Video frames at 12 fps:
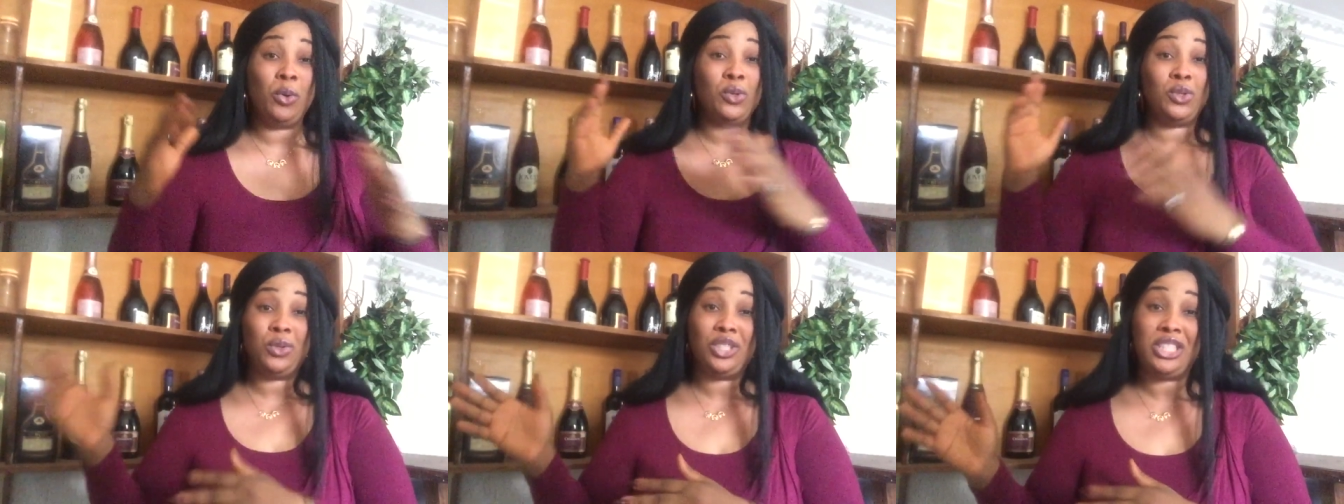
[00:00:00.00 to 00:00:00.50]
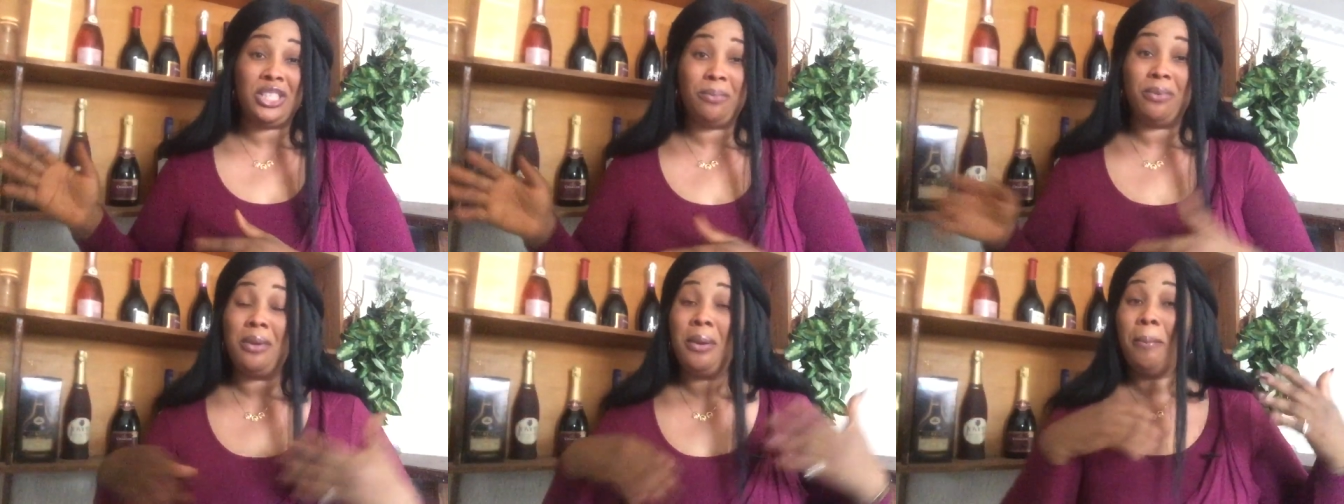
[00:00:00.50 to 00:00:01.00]
ozone ship
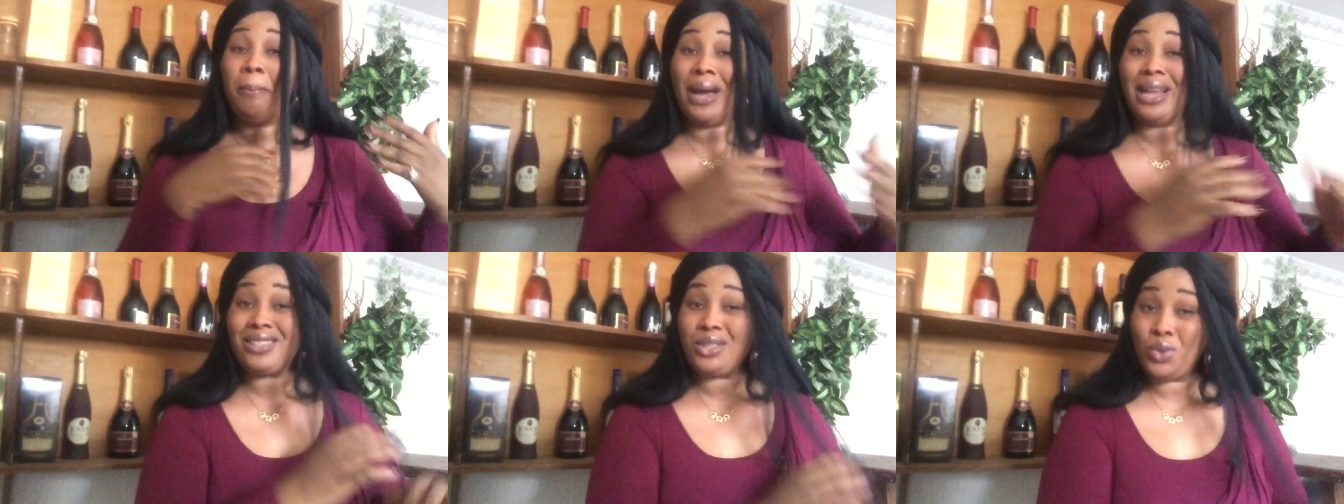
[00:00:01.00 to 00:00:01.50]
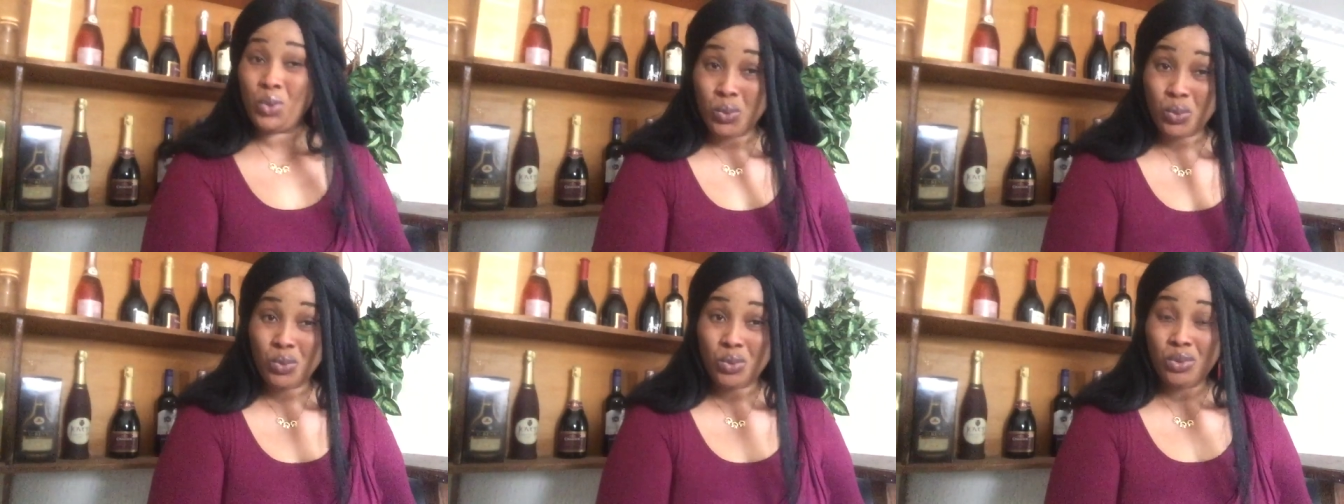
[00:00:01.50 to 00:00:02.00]
part 2,
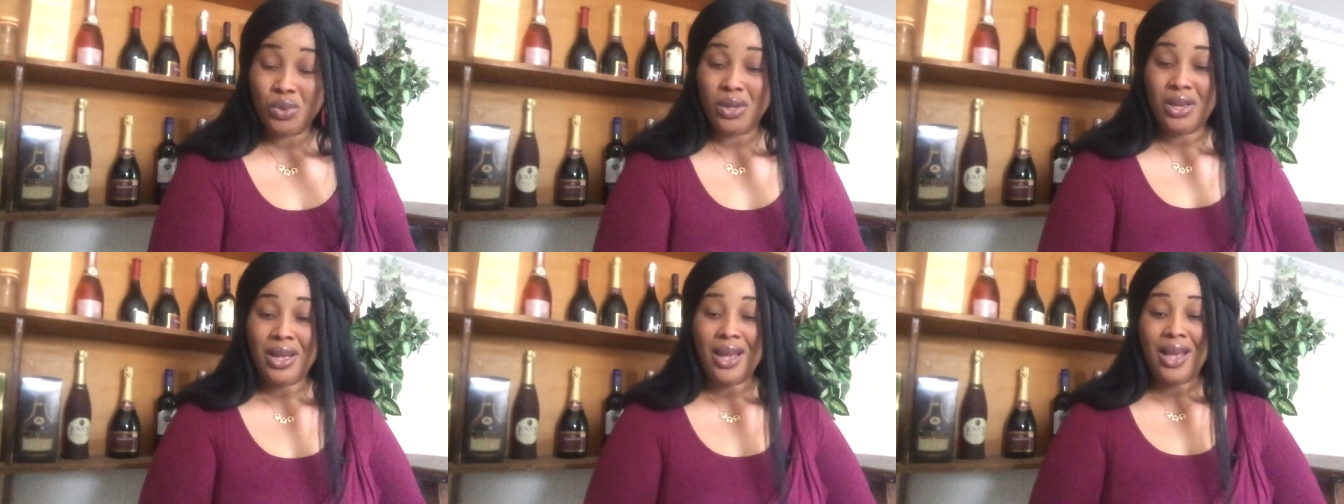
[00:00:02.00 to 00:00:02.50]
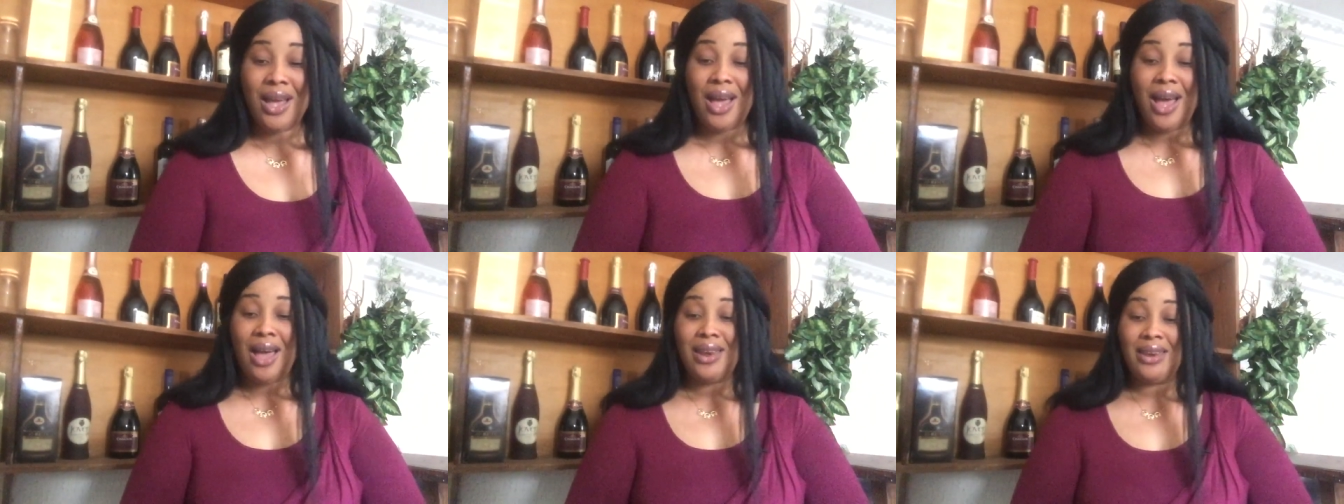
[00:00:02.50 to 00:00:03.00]

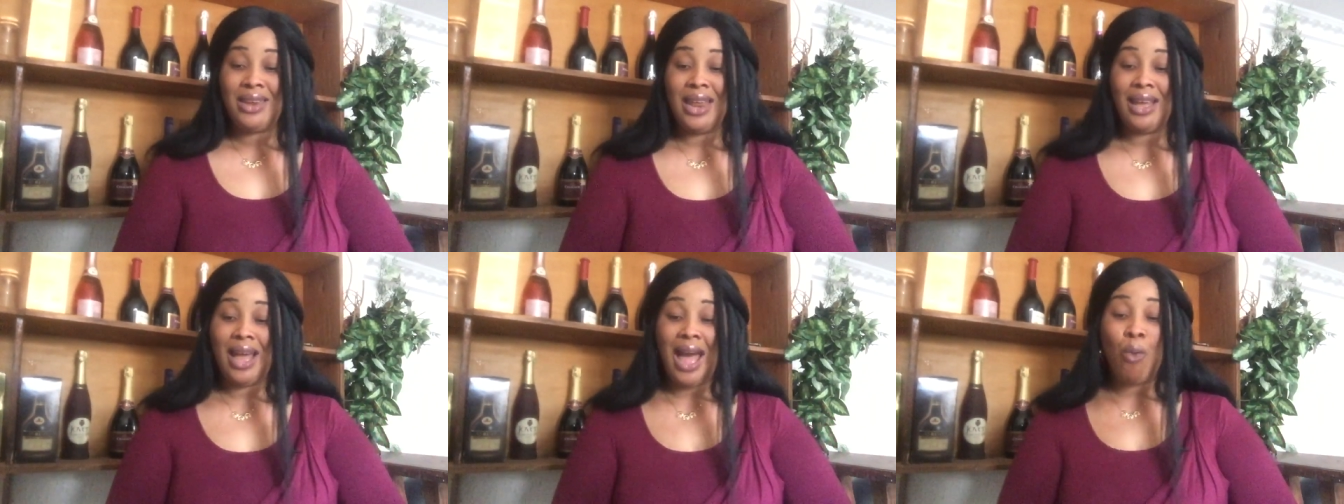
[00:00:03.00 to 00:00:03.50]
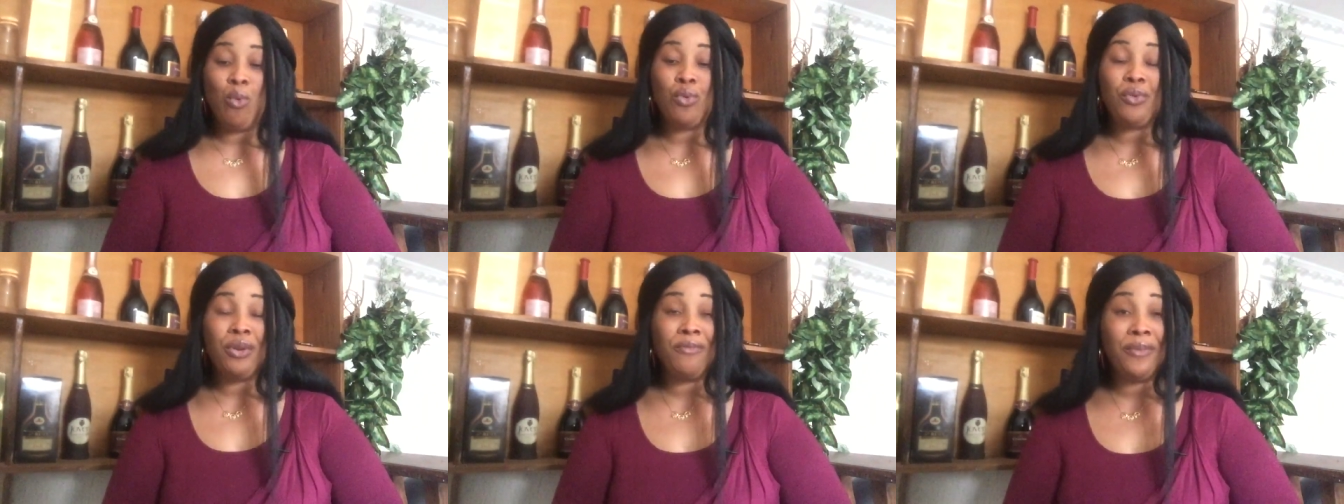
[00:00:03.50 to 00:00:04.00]
that I will
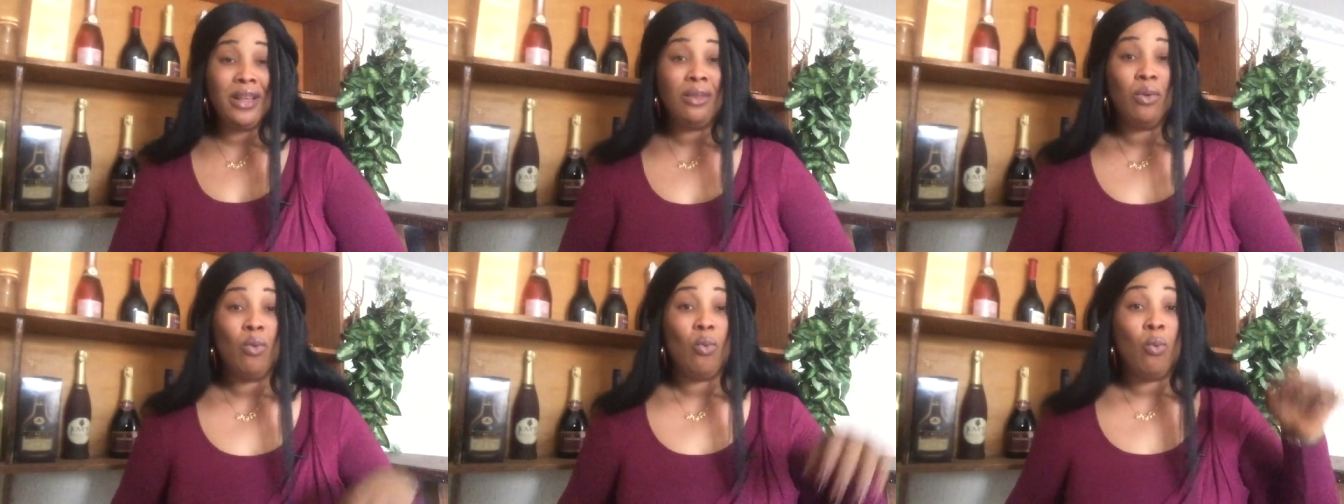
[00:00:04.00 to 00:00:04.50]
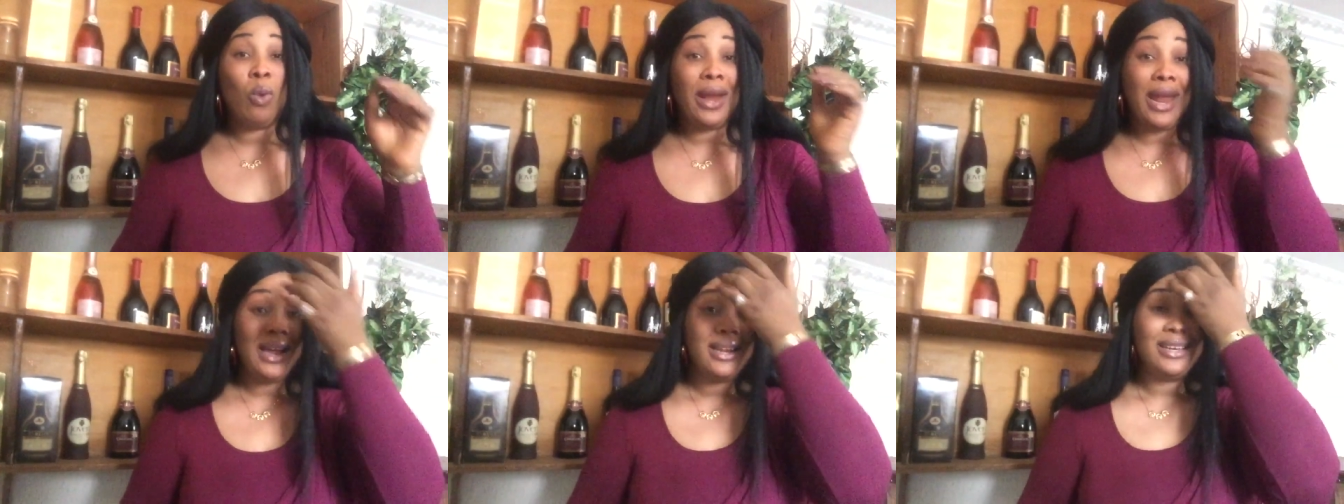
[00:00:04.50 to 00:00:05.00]
reveal
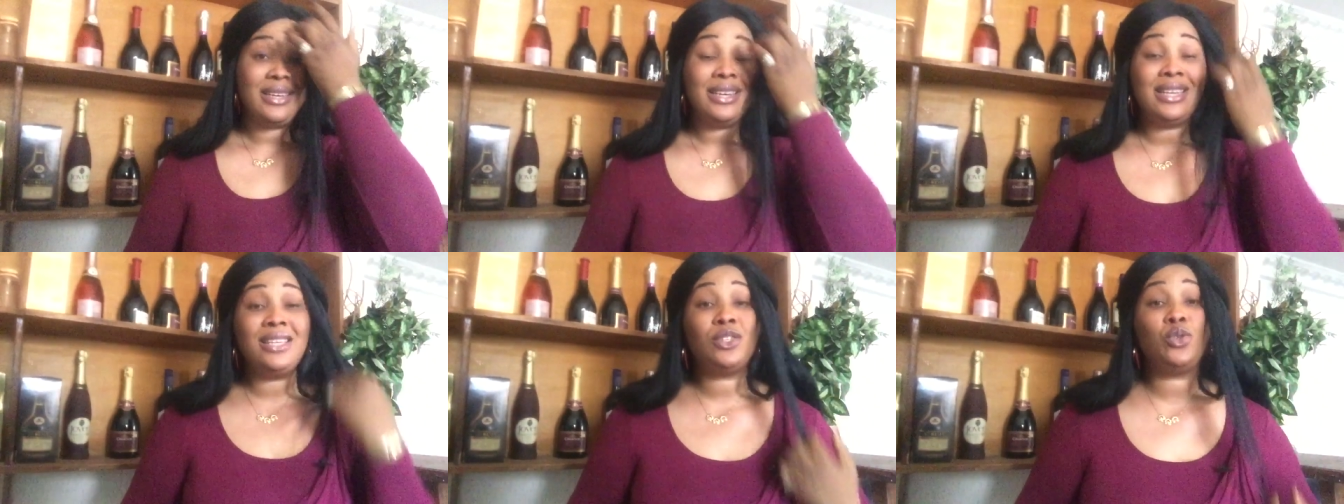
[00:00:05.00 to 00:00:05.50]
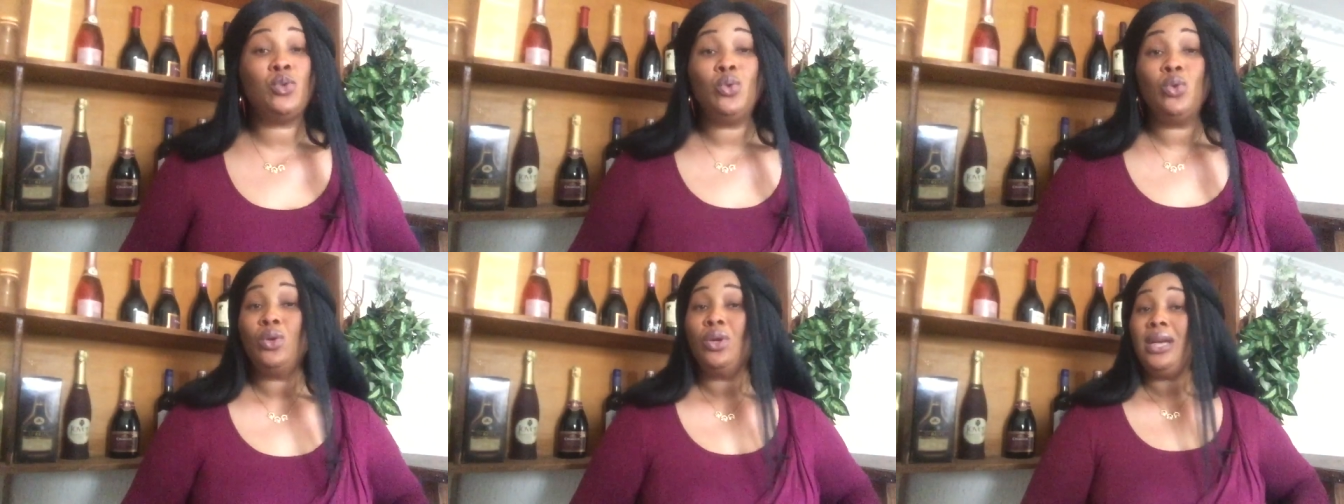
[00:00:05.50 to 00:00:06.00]
whether these two